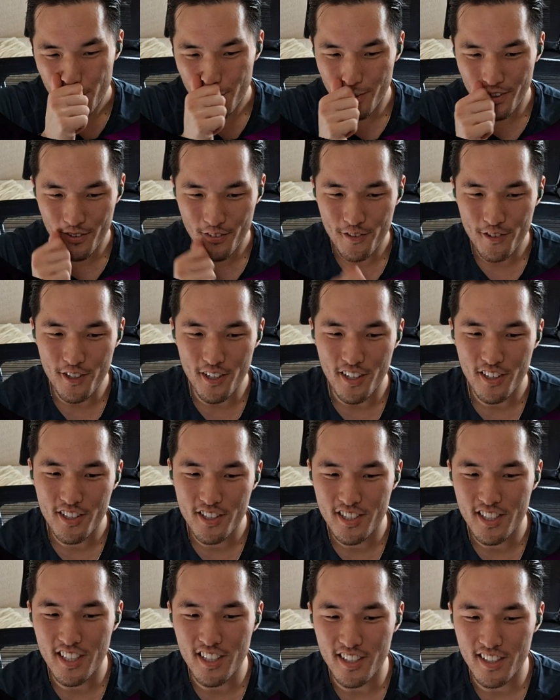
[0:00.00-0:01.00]
A few
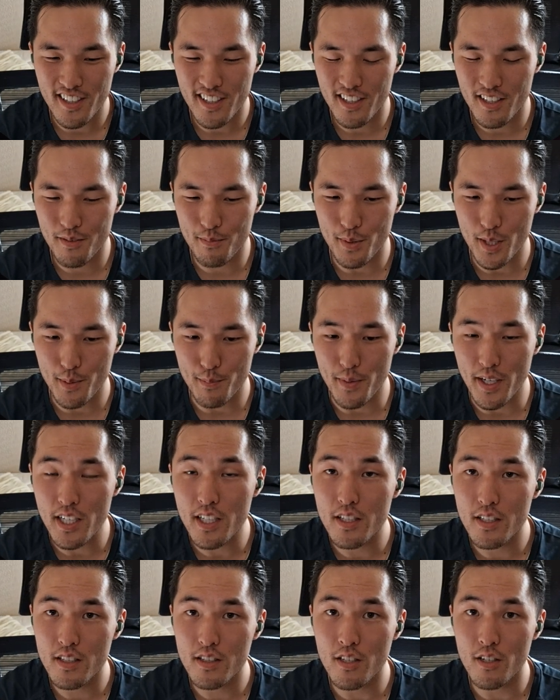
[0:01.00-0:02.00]
others here and there, but
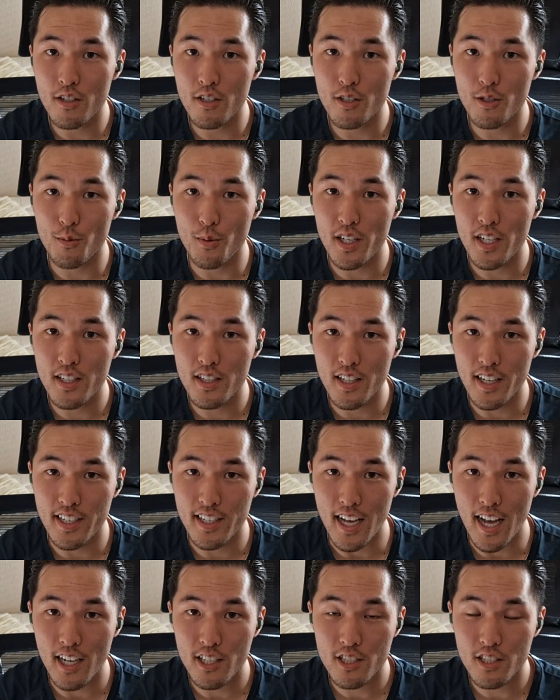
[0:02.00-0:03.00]
many turned away
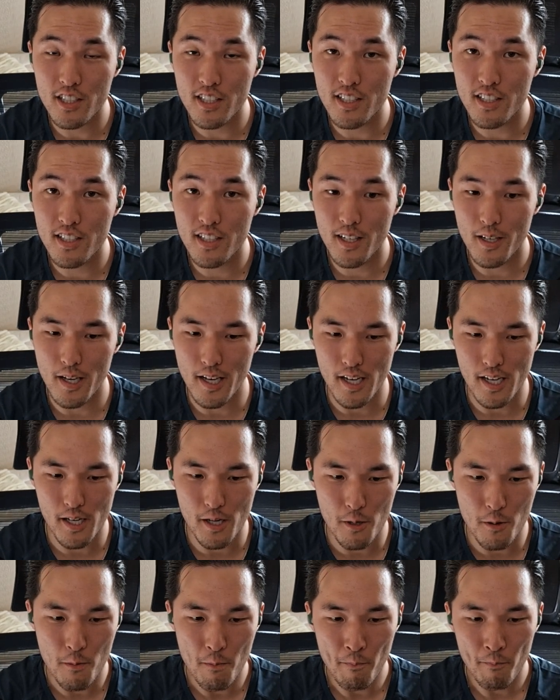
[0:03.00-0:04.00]
like Ashley
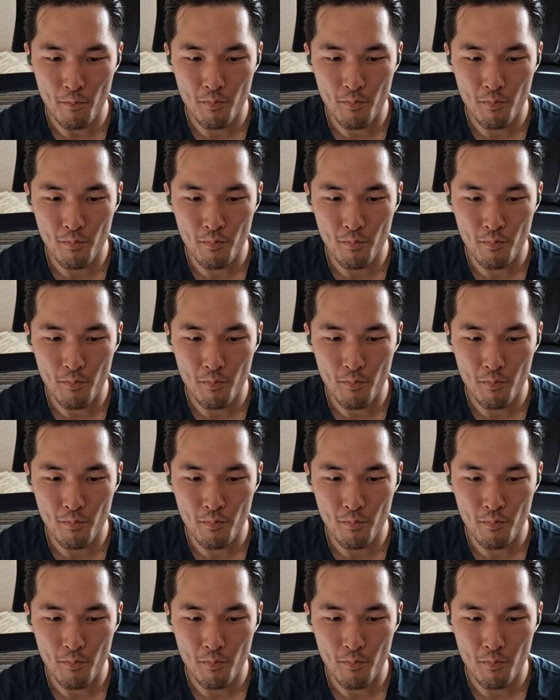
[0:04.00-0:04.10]
and...